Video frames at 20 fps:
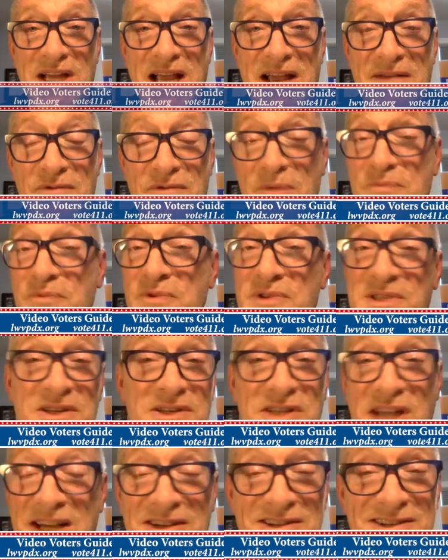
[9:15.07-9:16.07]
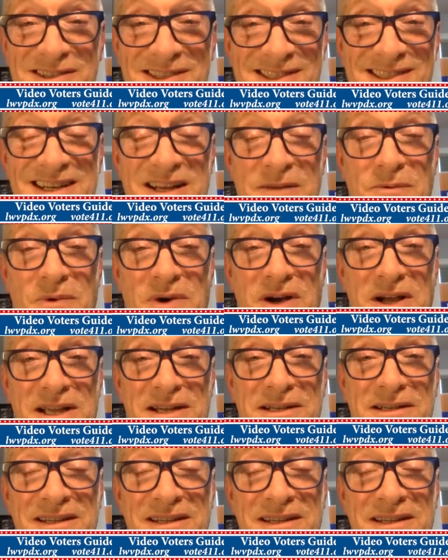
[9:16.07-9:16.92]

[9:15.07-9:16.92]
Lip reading: to have representation citywide.